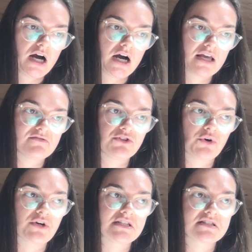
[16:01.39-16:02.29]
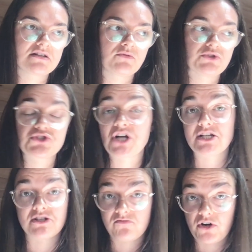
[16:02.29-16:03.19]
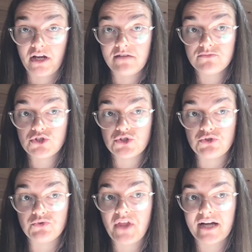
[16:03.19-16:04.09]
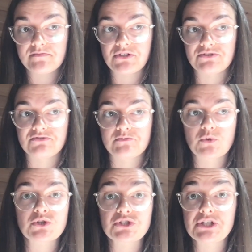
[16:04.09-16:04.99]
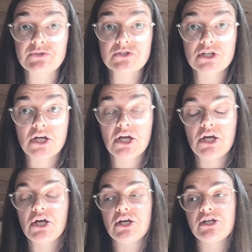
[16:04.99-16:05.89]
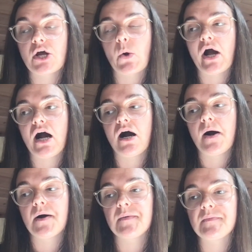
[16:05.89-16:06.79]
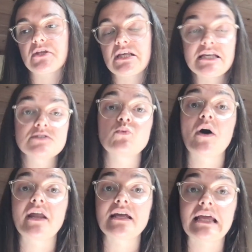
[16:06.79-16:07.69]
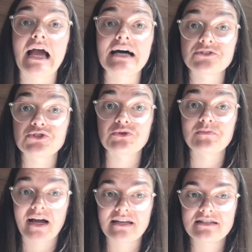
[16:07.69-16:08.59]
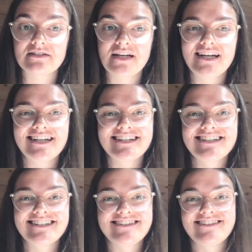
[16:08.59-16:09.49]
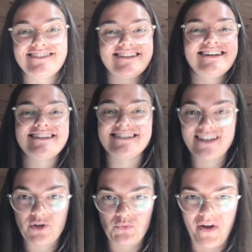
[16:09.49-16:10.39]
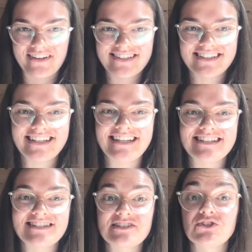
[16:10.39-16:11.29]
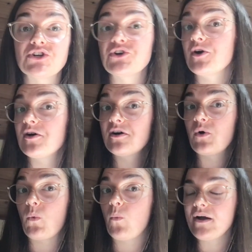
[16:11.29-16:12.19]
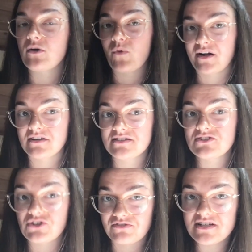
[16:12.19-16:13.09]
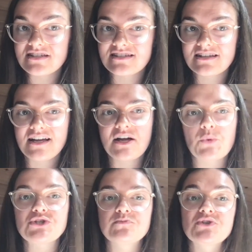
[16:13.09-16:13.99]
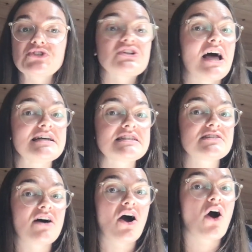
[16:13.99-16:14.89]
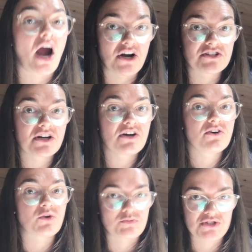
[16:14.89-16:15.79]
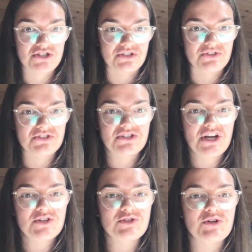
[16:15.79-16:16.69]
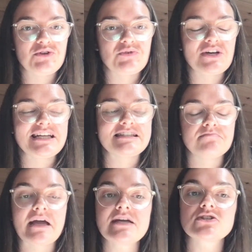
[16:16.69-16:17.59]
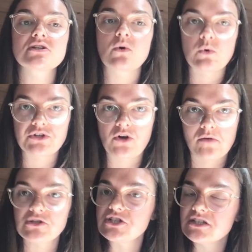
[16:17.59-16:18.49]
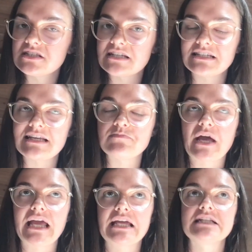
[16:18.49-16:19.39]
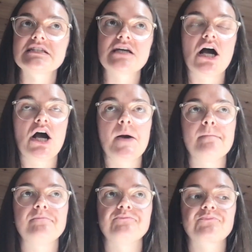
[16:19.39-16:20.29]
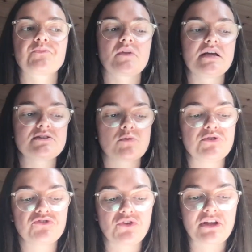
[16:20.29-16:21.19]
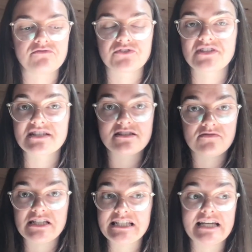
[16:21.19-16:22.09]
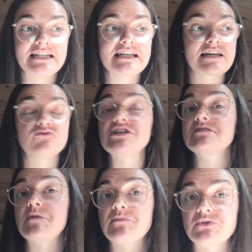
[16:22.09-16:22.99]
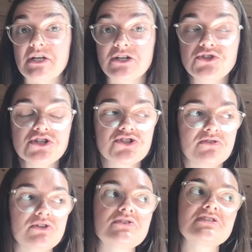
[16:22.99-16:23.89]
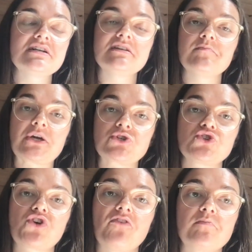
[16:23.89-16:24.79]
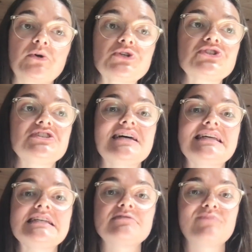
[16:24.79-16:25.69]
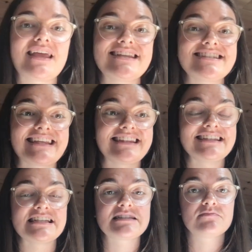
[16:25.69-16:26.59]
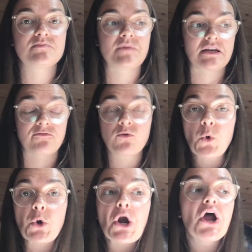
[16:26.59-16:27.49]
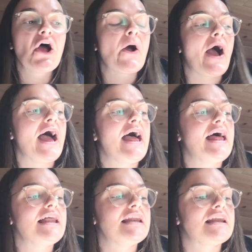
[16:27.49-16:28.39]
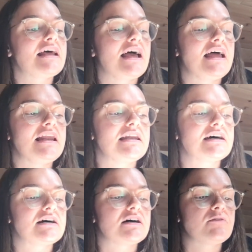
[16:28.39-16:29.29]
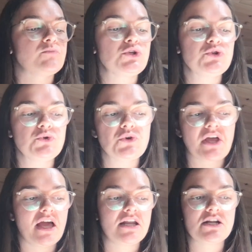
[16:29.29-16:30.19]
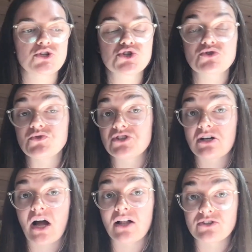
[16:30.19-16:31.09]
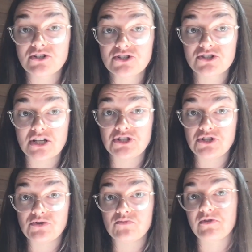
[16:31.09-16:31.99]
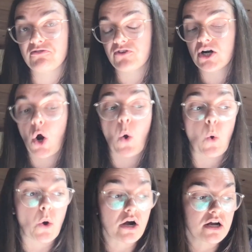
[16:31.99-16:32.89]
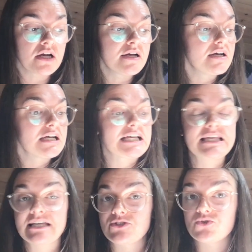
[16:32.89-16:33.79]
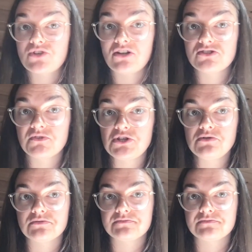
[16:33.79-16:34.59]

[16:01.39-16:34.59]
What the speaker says: Even though it was challenging for him to do that because of his motor skills, you know, he's the one, he has to pack it. The second one is the 101 service, which is personalized art commissions. So it's a made to order commissions that he paints. He's got a beautiful gift of sensitivity and he can read people's energy. So he looks at a picture of a person that he's painting this painting for, and you can choose the colors that you prefer, or he can choose colors for you.